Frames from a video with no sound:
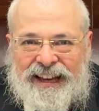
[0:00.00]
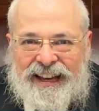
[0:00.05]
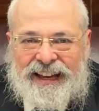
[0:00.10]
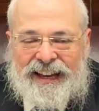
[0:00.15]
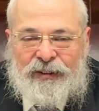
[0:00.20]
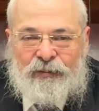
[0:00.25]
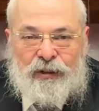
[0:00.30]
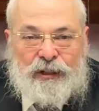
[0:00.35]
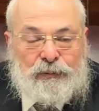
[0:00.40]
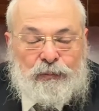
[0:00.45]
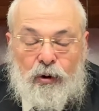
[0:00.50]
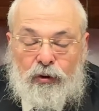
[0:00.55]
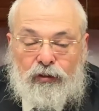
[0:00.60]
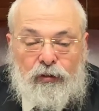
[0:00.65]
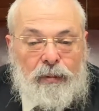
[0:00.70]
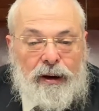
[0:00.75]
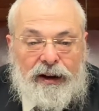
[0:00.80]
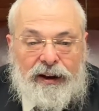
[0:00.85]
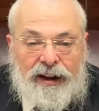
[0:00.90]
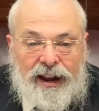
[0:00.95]
we spoke for
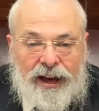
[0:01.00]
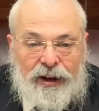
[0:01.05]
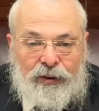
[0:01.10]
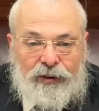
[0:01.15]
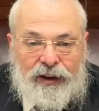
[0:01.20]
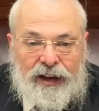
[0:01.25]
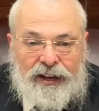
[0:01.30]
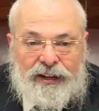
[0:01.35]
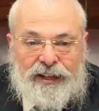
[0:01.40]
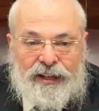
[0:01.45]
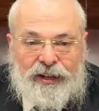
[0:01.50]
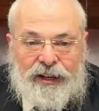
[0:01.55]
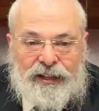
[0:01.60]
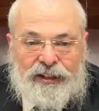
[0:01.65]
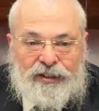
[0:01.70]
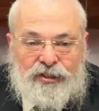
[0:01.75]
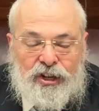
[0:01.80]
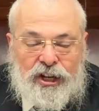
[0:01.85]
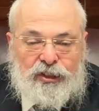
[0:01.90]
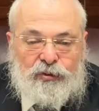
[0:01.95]
about an hour,
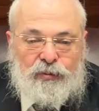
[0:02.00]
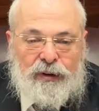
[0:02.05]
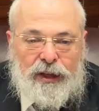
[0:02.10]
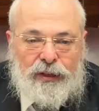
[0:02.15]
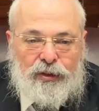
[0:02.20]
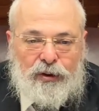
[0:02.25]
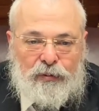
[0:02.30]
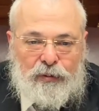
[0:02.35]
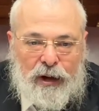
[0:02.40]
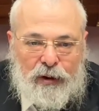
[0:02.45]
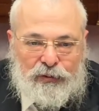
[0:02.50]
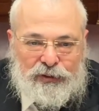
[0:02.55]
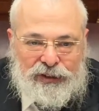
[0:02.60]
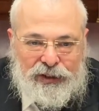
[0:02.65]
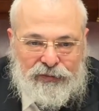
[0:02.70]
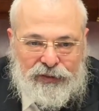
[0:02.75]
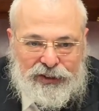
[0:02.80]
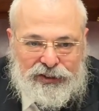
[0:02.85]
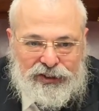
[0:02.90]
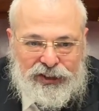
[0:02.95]
and just when I thought I was
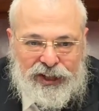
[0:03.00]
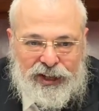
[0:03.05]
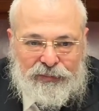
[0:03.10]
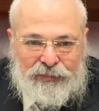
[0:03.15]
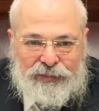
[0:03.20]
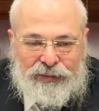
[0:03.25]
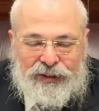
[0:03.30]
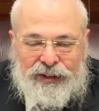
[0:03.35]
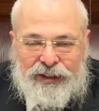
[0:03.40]
convincing him,